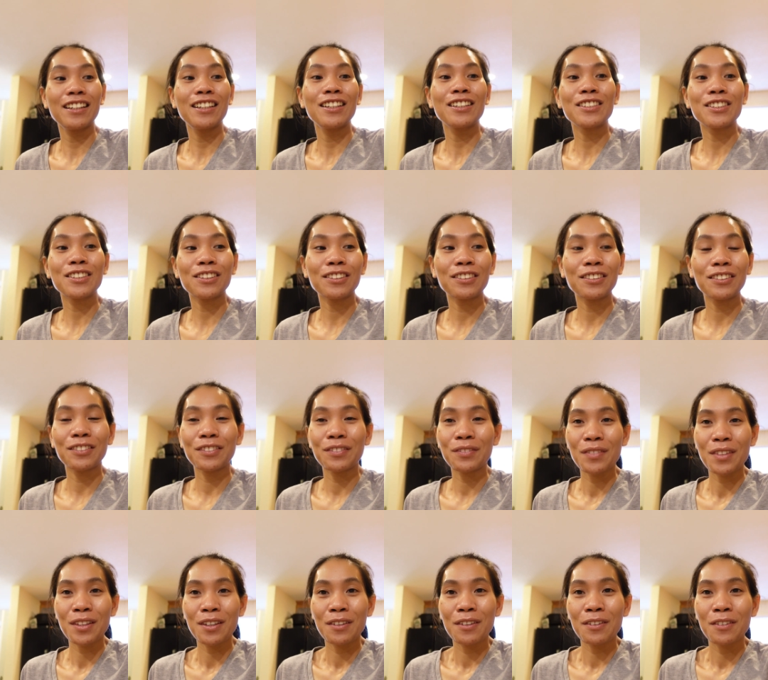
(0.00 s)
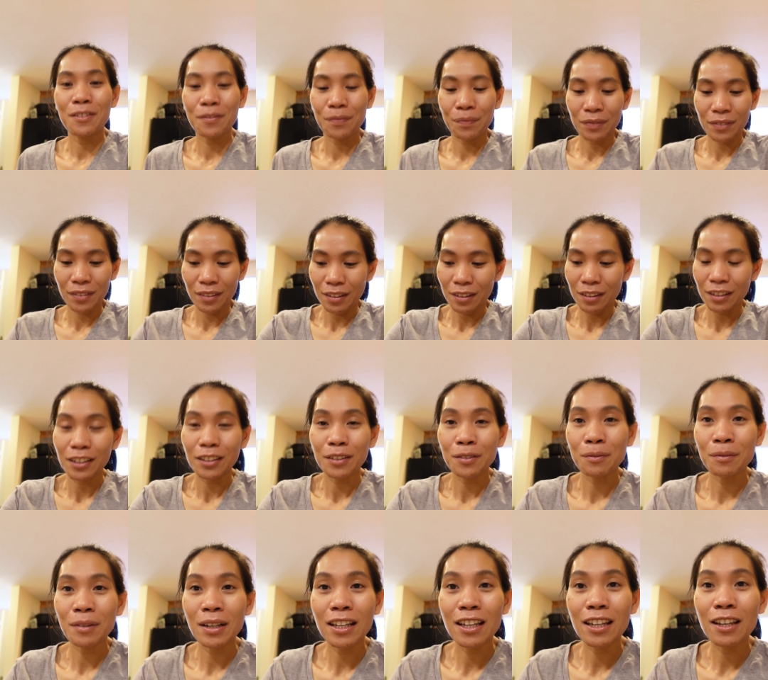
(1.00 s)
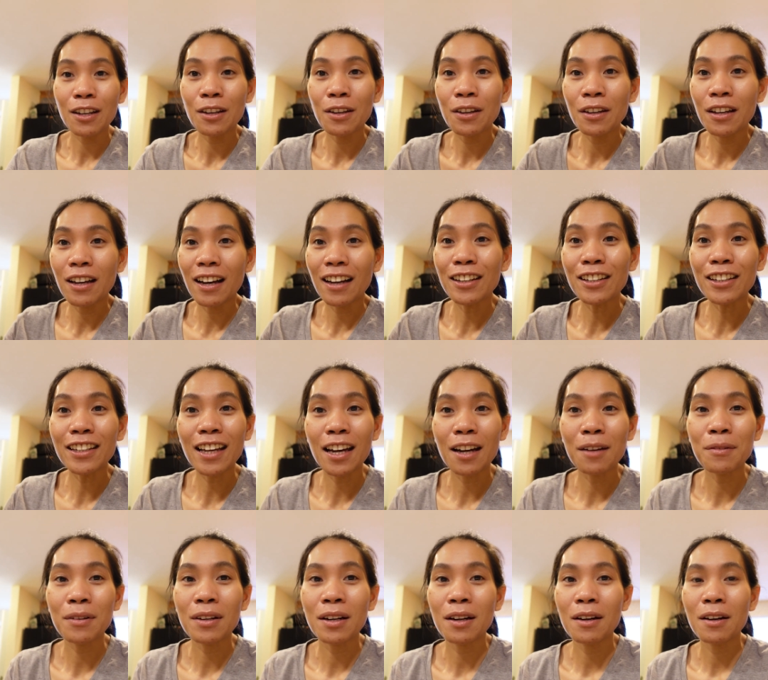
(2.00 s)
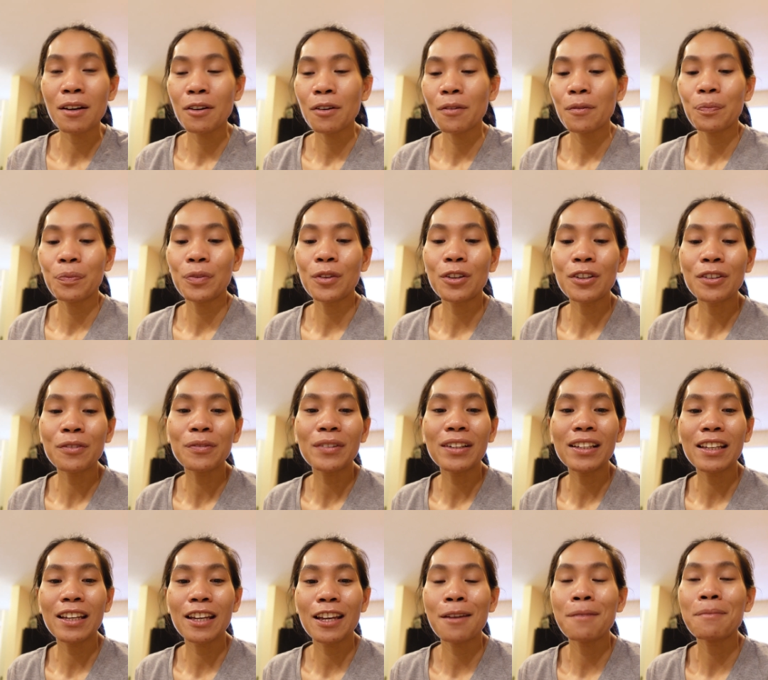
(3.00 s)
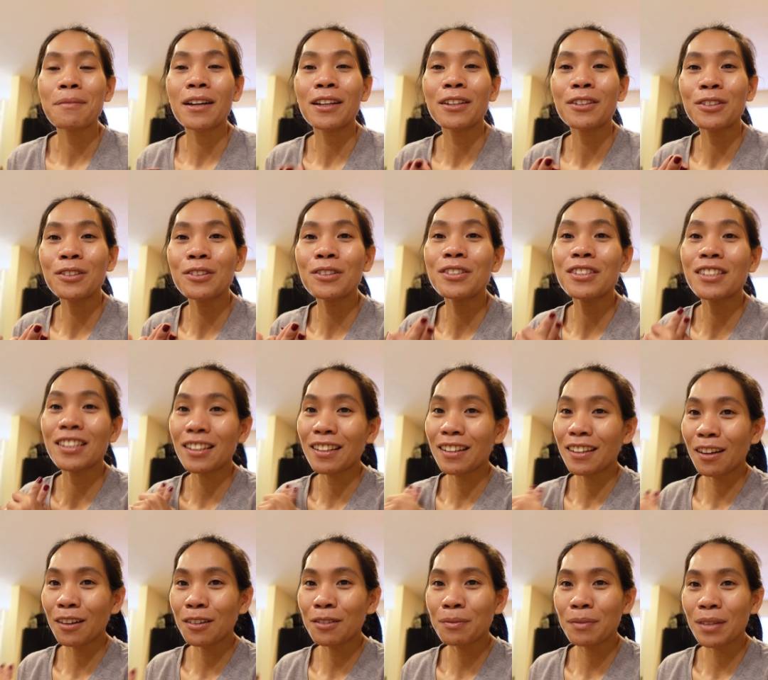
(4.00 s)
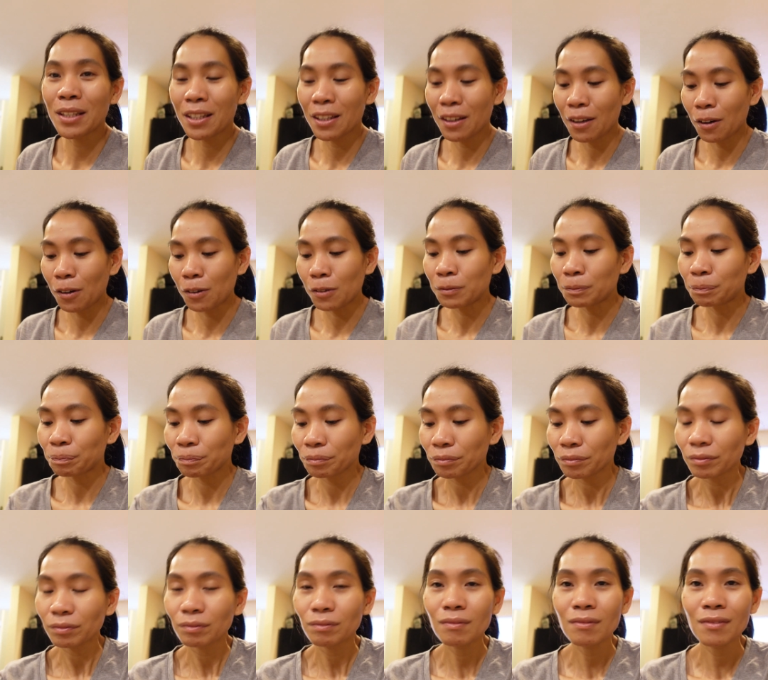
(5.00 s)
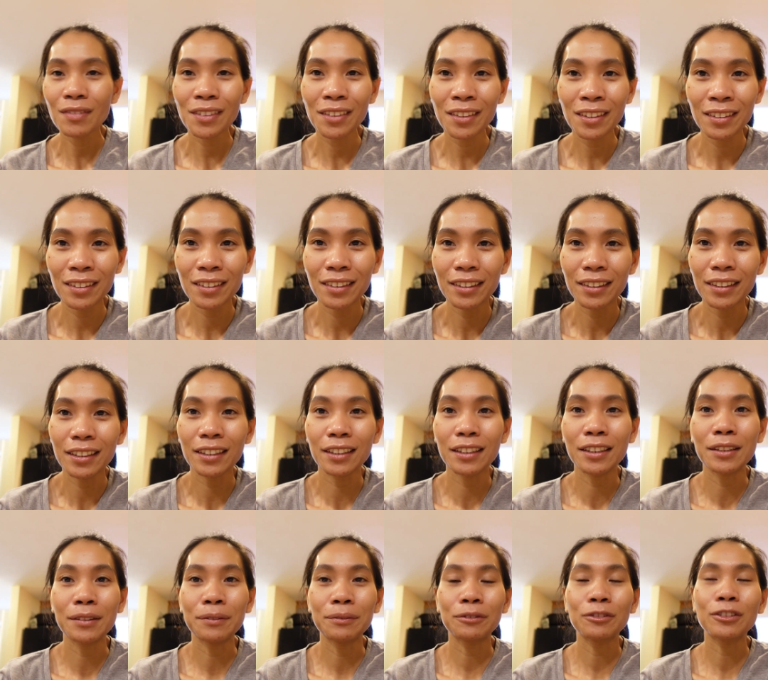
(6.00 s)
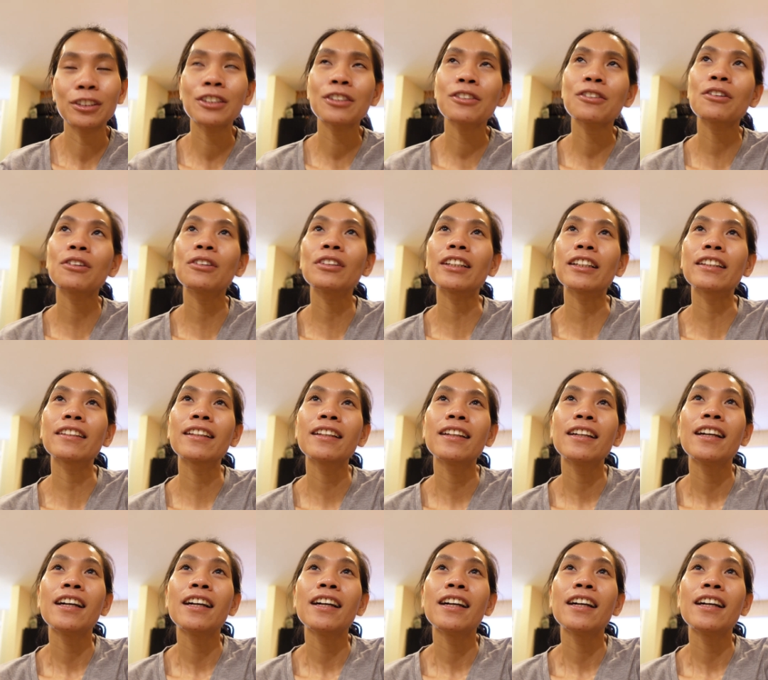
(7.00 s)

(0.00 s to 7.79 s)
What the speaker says: So my other camera, normally if I do sit down video, what do you call it?